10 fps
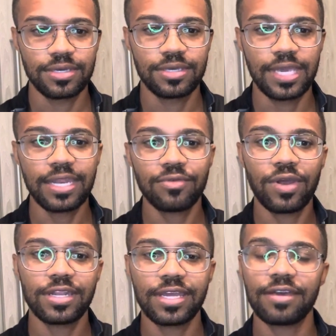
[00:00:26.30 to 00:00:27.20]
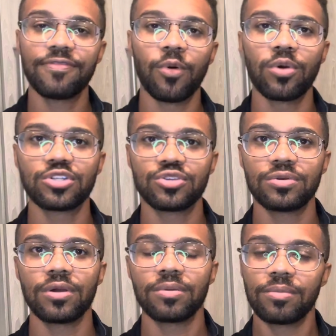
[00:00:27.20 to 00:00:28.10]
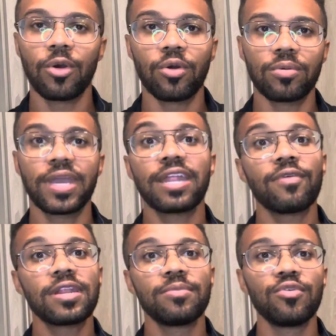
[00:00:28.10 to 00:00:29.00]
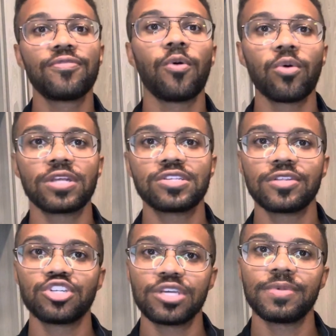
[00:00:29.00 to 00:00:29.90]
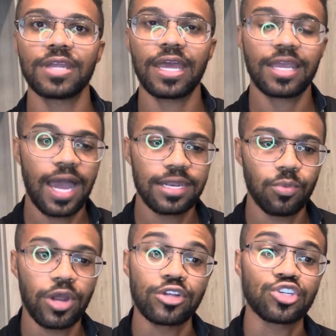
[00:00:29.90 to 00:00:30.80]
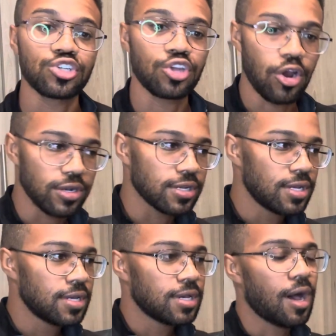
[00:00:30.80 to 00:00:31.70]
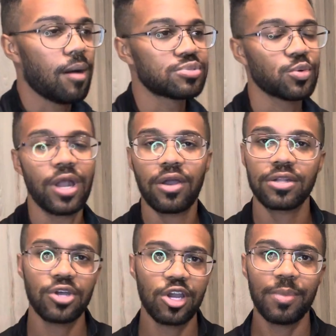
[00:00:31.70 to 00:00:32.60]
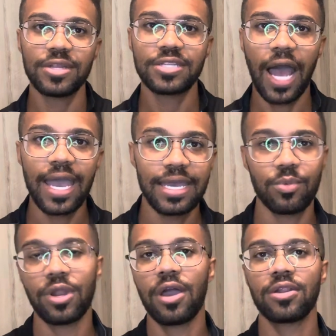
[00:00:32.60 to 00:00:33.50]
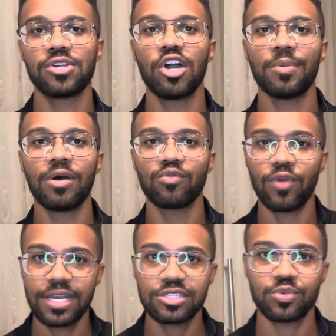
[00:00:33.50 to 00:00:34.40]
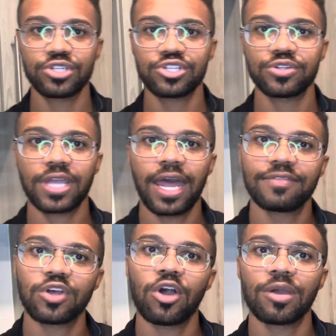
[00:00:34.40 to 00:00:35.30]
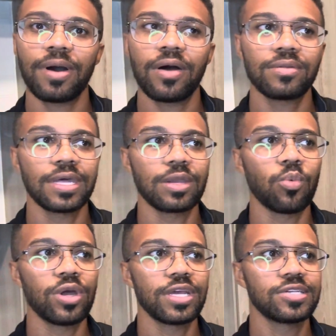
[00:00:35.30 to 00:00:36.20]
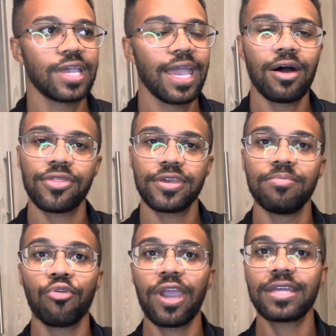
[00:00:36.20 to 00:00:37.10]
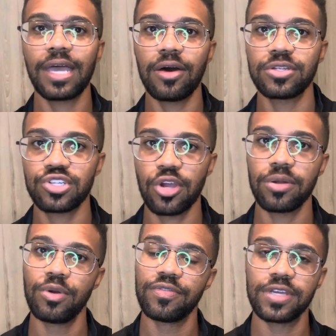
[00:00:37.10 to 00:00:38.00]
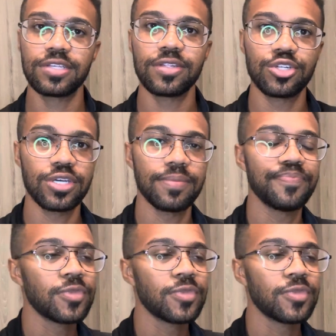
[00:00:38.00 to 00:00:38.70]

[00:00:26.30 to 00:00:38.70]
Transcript: getting ready to get forward to or getting ready to move forward into the gym and kind of where to start. So we're not going to talk about diet. We're not going to talk about rest. We're just going to kind of talk about like what is a healthy breakdown to start moving into the gym.